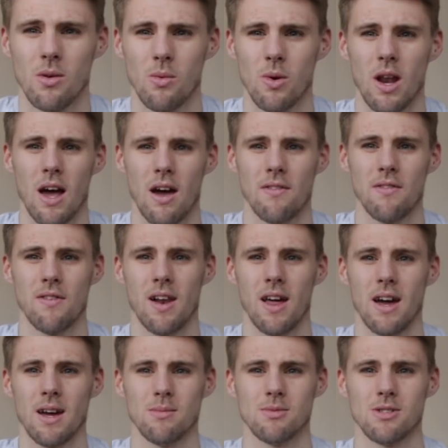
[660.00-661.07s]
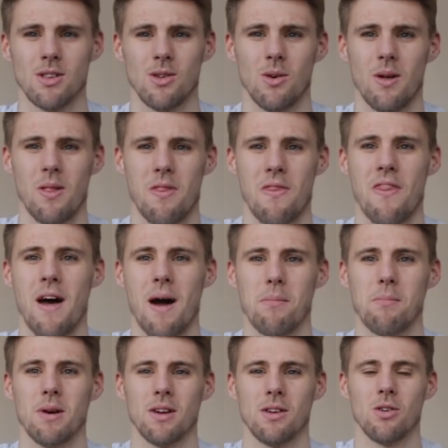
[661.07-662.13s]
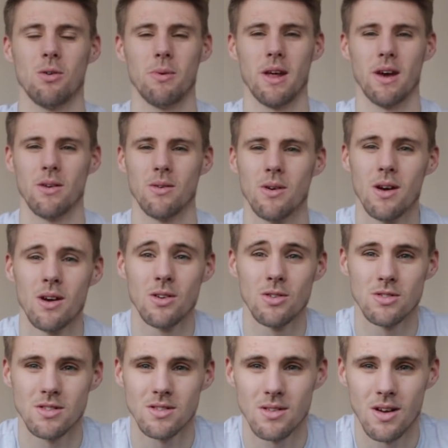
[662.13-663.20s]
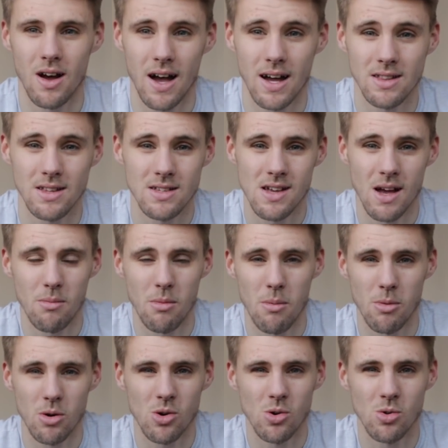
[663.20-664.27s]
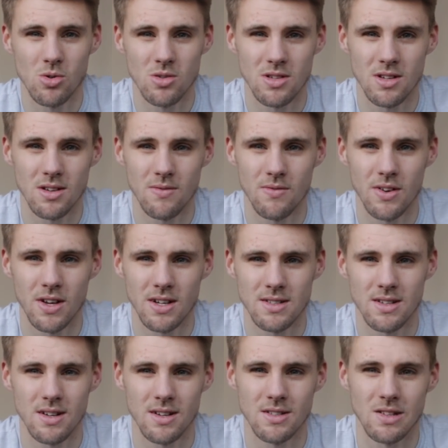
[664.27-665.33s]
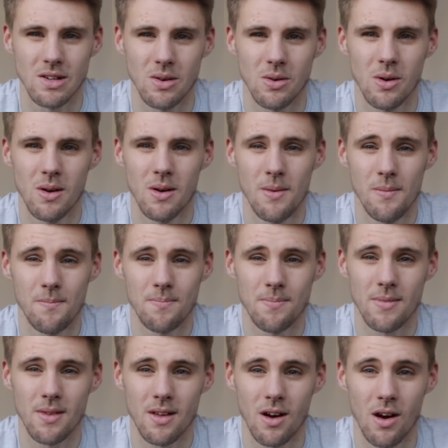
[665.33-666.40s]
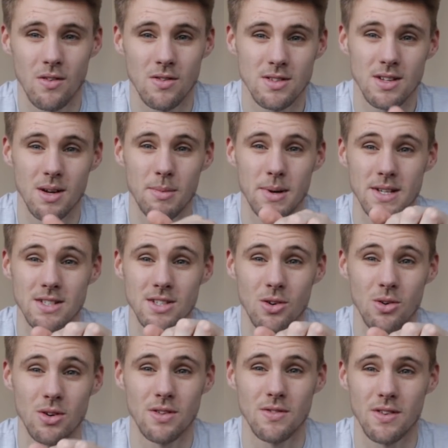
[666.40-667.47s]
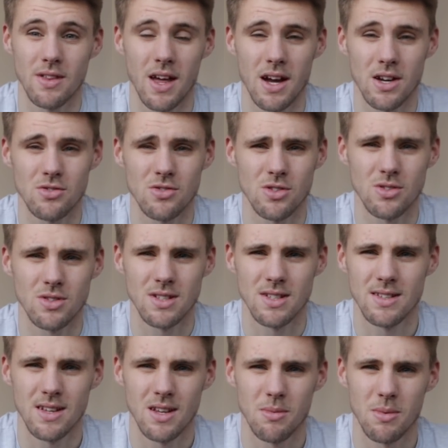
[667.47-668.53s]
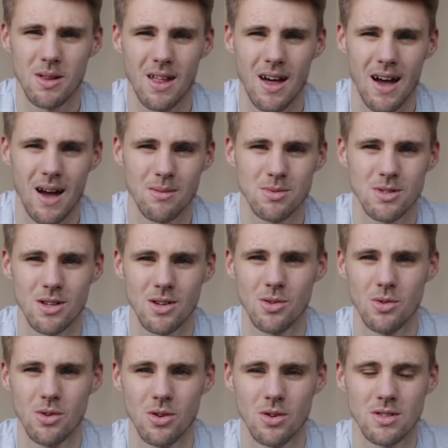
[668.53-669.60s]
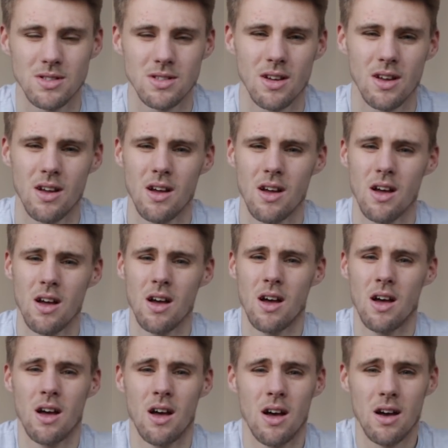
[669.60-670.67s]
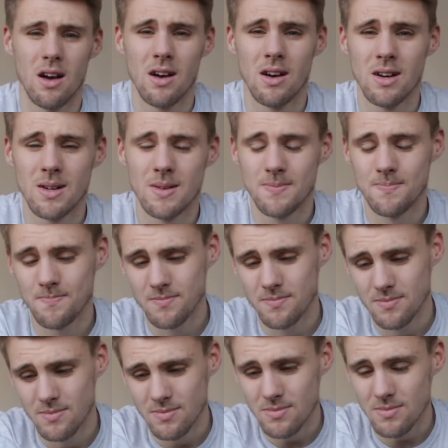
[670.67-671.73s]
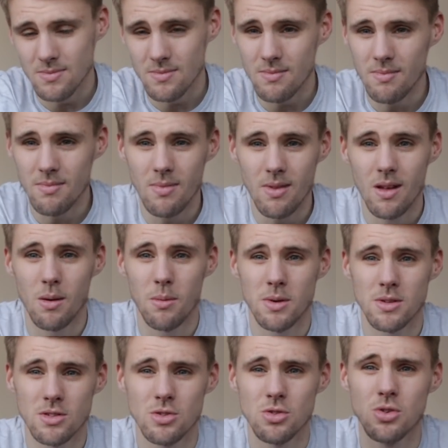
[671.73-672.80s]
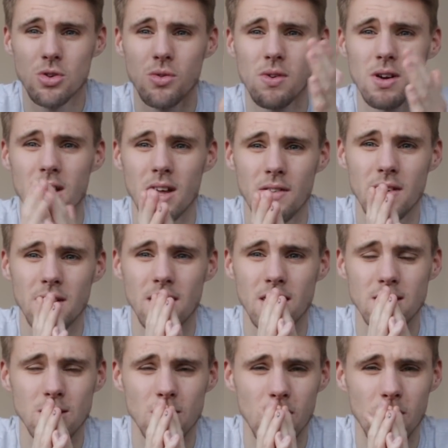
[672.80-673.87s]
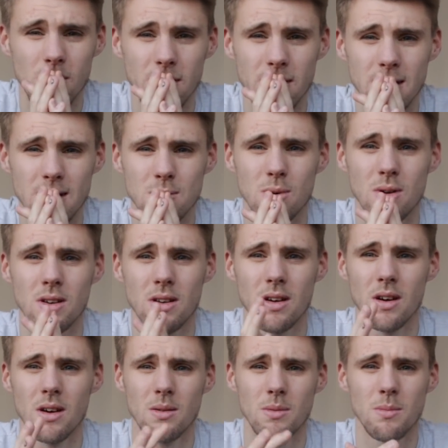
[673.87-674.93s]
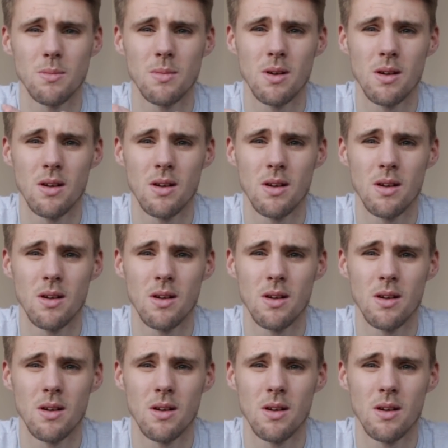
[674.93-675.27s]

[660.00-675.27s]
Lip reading: we'll have flames like that big coming out, because I had the same on my Corsa VXR, so obviously I'm excited for the Astra because it's going to be the absolute nuts. I'm not too sure really. I think that's all for this one.